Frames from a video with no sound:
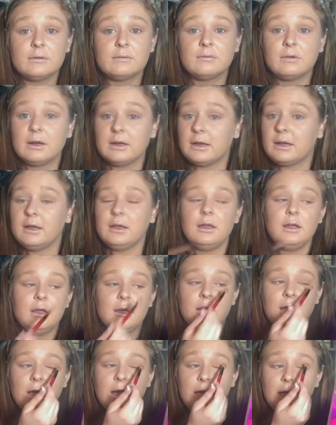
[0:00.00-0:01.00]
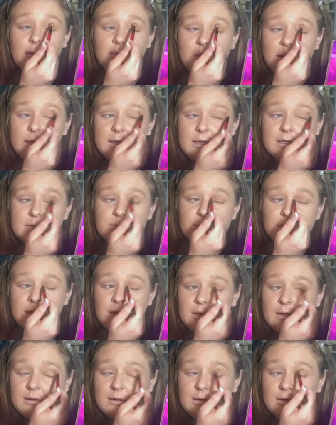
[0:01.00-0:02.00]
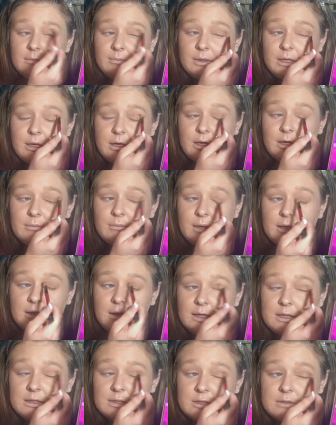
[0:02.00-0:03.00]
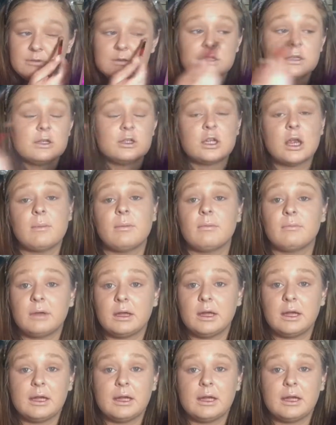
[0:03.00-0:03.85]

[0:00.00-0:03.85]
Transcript: whatnot, I need to put it a little bit on my lid due to the shape of my